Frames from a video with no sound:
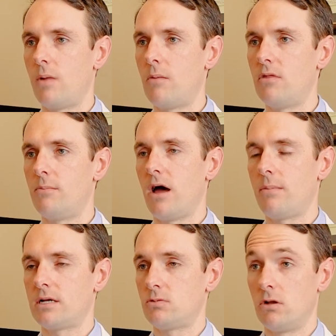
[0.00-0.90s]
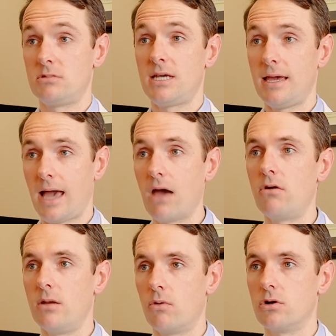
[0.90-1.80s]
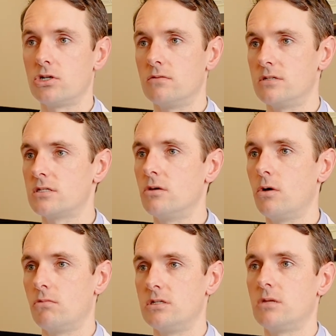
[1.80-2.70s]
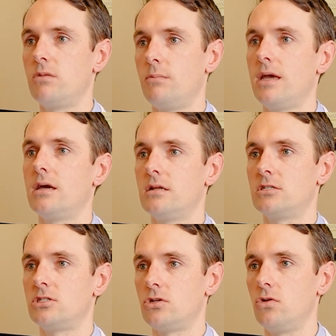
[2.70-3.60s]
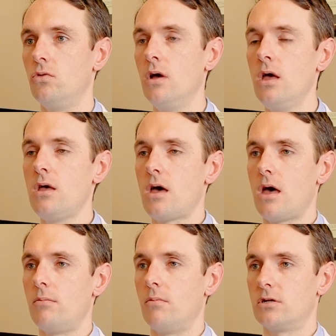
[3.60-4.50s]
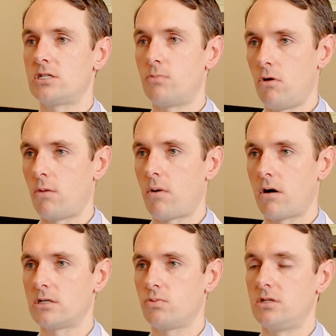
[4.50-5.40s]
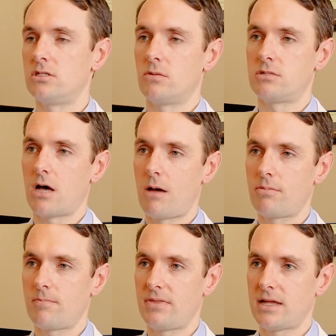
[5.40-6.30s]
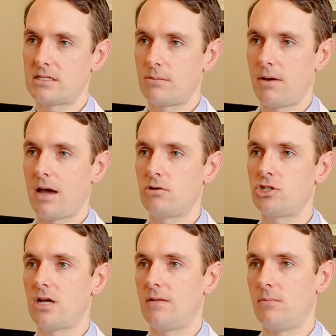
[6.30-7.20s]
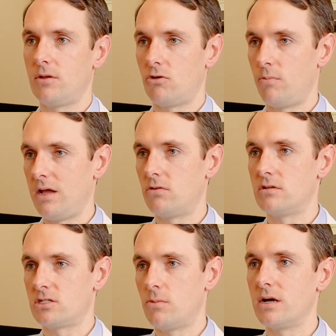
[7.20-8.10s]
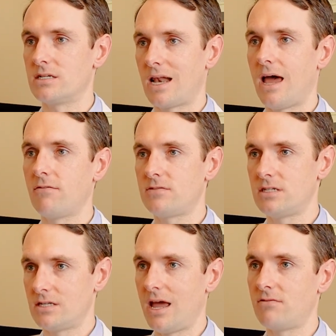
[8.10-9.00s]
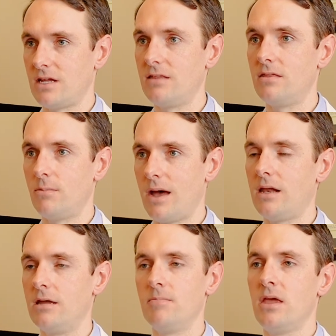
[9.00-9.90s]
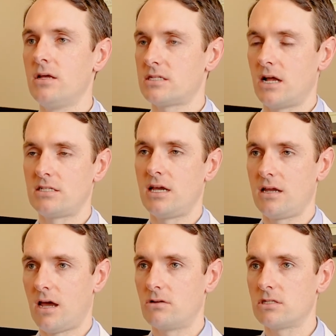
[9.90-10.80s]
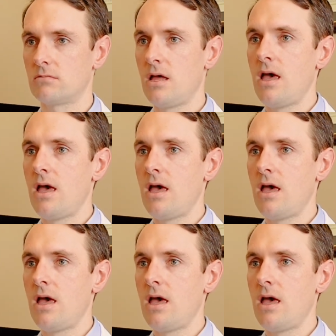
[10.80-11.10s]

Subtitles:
to remember, in the bypass we don't take out any portion of the stomach, we simply make it into two, a much smaller part which is up top, and that's the pouch, but the remainder of the stomach is left in the belly. It's not taken out,